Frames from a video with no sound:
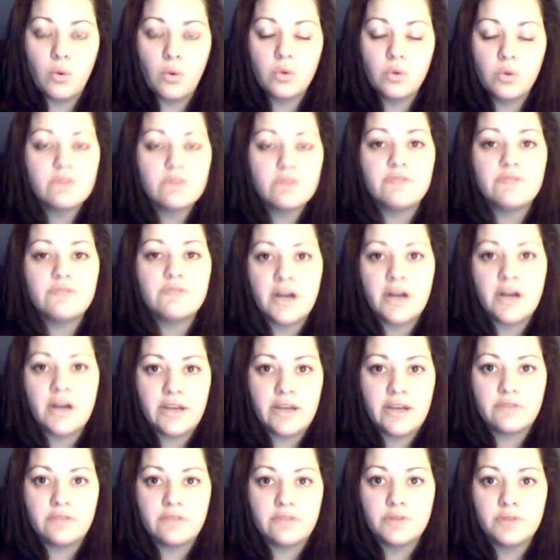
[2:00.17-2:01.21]

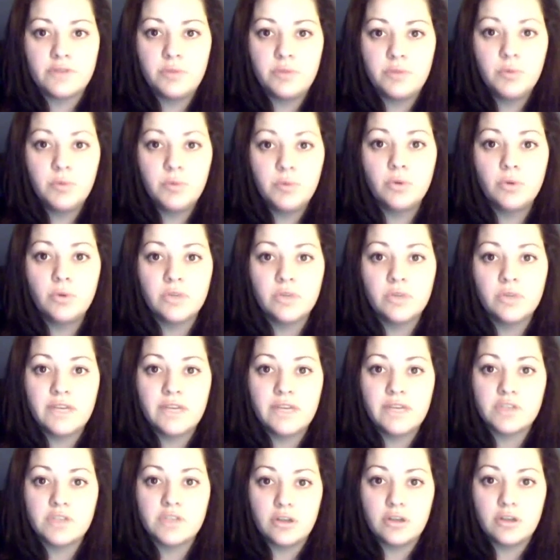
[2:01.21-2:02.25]
horrifying for the people who are
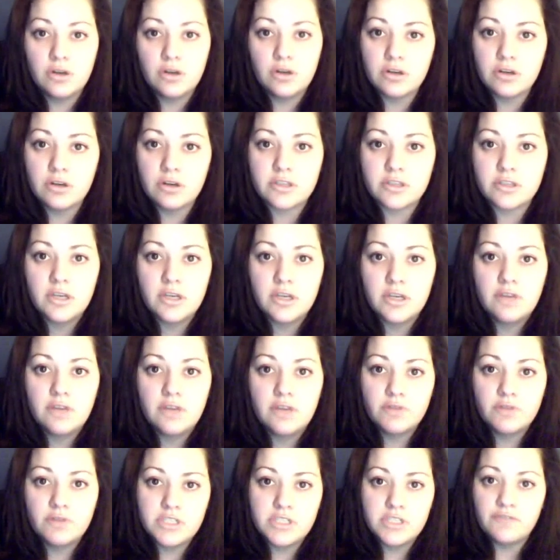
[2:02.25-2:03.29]
left on the earth
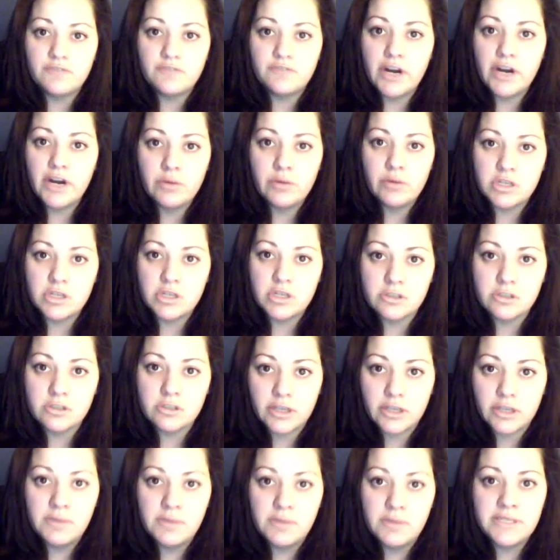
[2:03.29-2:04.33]
for these fireballs that are
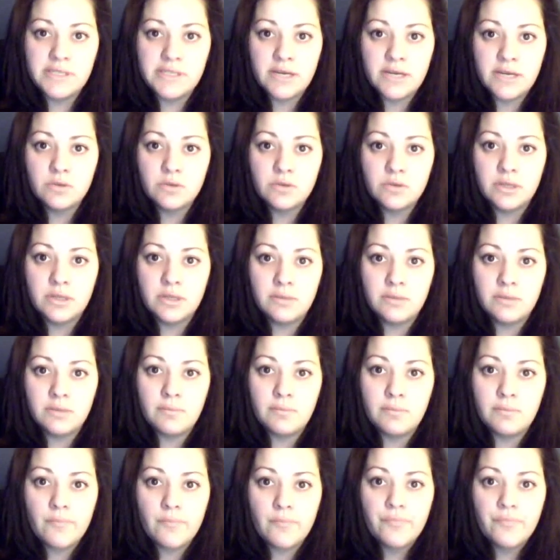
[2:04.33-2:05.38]
coming down to them.
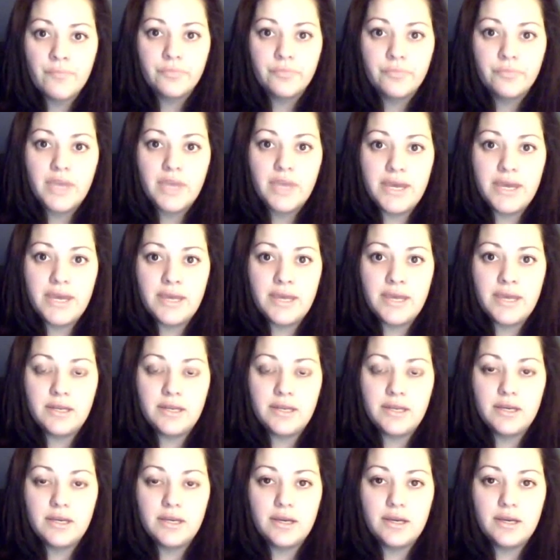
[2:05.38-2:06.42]
And
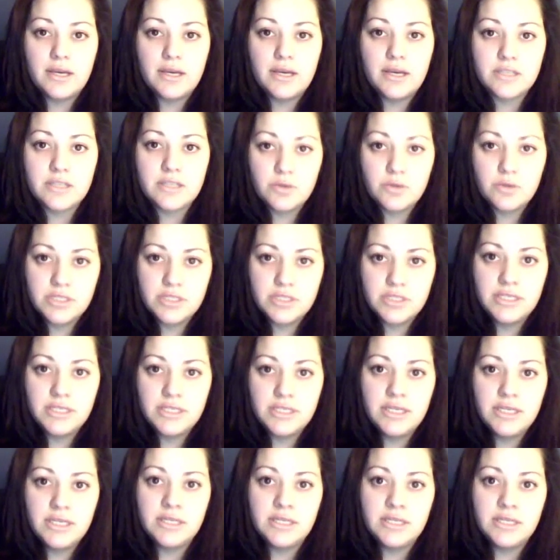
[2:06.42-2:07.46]
as I was
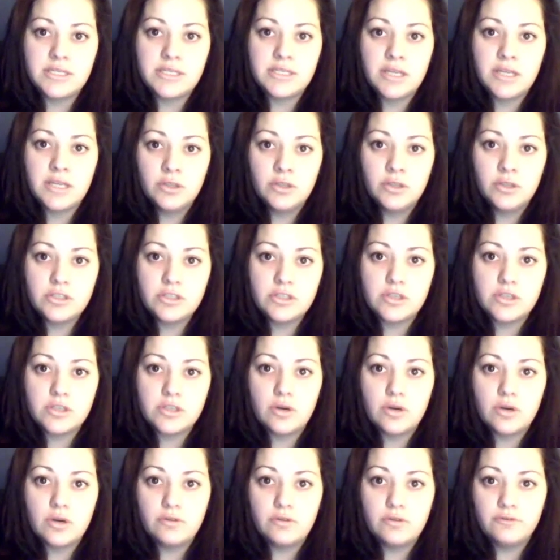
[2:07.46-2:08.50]
thinking this, I looked
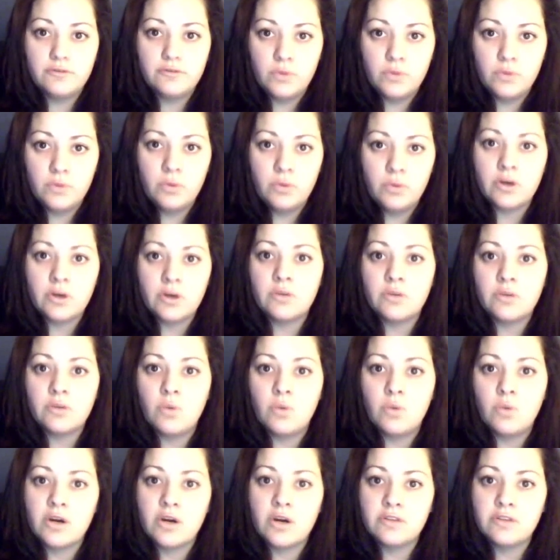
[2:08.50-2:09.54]
forward
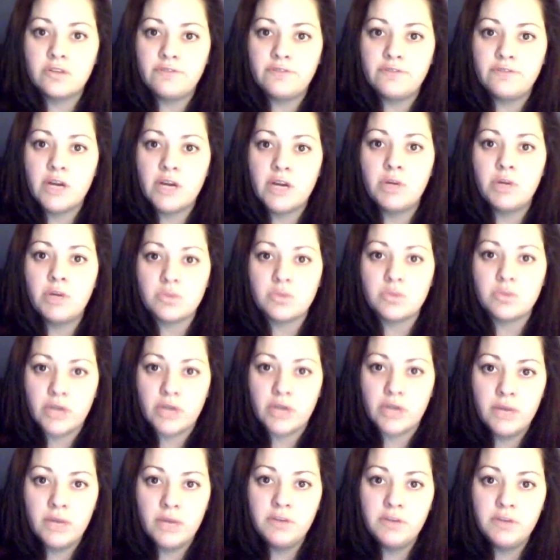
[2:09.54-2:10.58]
where the fireballs were
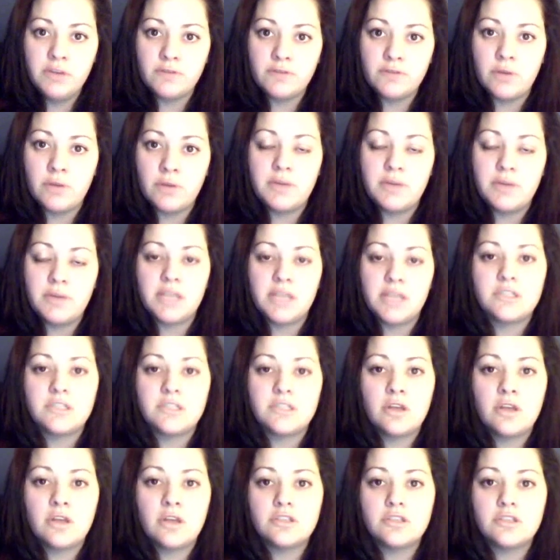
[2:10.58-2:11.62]
coming from, and I
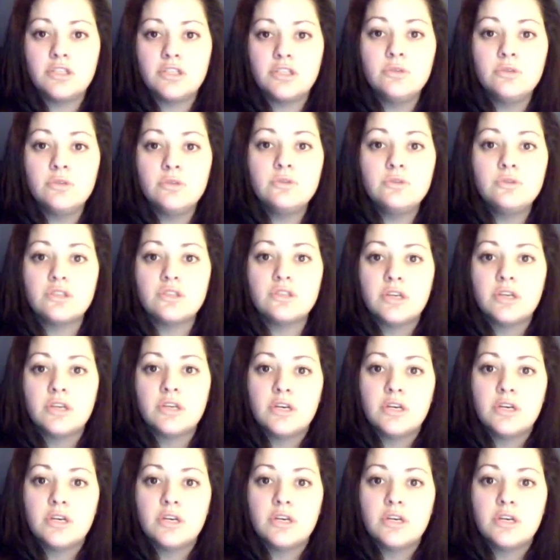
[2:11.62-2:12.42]
saw this huge,